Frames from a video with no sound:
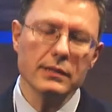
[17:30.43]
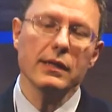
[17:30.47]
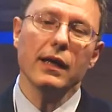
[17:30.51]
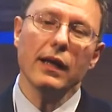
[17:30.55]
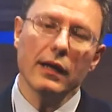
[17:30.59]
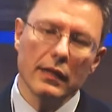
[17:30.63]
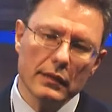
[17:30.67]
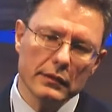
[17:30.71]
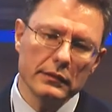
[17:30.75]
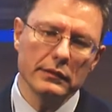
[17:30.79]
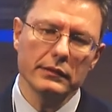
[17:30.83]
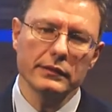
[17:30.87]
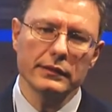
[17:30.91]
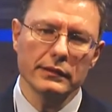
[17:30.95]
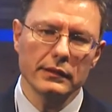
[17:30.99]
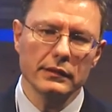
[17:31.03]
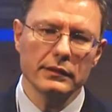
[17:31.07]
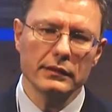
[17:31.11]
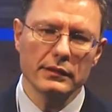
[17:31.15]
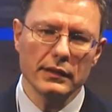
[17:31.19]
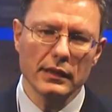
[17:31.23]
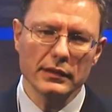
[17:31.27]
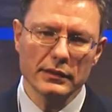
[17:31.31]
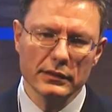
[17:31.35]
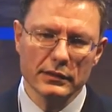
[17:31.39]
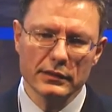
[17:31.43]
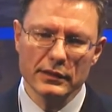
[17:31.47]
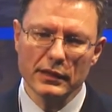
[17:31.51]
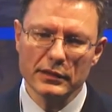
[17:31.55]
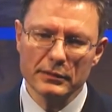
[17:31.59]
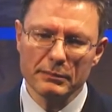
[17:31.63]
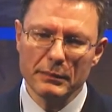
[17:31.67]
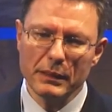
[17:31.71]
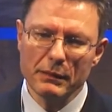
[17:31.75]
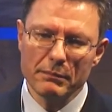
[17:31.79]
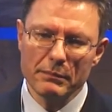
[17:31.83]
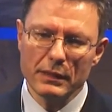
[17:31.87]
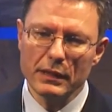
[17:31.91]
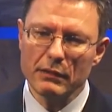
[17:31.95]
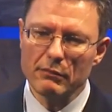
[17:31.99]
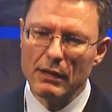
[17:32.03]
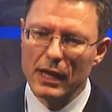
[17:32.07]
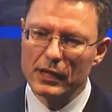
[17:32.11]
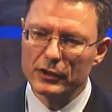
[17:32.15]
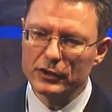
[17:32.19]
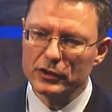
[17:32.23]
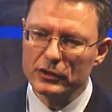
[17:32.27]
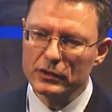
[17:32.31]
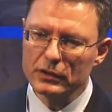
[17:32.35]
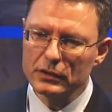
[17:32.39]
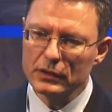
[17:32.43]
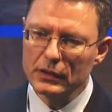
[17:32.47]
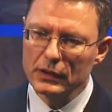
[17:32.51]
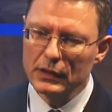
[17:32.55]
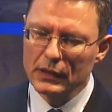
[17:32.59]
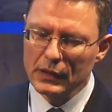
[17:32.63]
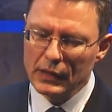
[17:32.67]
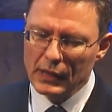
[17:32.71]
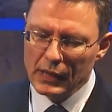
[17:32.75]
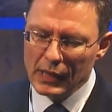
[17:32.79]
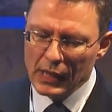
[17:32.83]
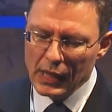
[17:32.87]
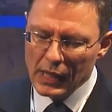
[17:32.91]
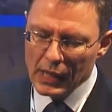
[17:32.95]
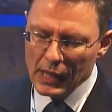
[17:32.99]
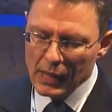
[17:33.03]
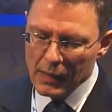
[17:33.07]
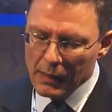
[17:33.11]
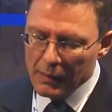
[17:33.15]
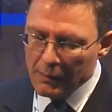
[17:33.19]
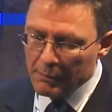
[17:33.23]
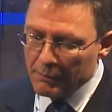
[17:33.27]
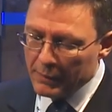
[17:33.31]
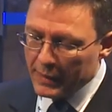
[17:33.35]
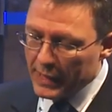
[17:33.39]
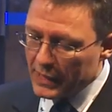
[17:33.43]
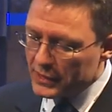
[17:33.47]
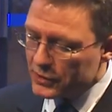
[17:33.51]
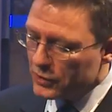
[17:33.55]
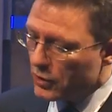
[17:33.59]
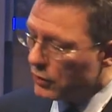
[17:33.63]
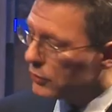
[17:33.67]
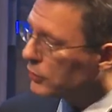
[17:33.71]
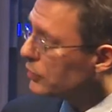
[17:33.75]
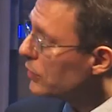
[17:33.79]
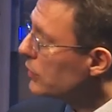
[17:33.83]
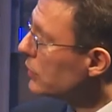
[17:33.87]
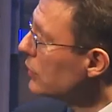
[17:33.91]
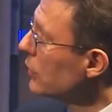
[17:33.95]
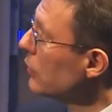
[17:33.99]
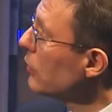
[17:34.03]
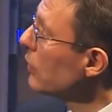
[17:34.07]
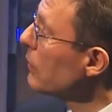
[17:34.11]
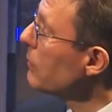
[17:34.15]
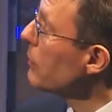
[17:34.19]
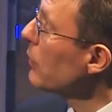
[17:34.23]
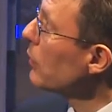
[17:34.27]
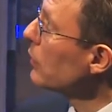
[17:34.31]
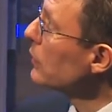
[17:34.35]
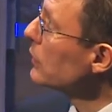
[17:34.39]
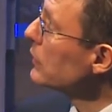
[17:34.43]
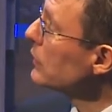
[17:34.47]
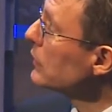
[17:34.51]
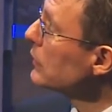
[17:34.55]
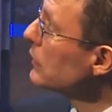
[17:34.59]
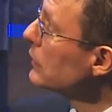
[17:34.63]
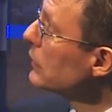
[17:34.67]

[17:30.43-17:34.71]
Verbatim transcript: Yeah, no, that's, that's me being rational. But that's not just the only point.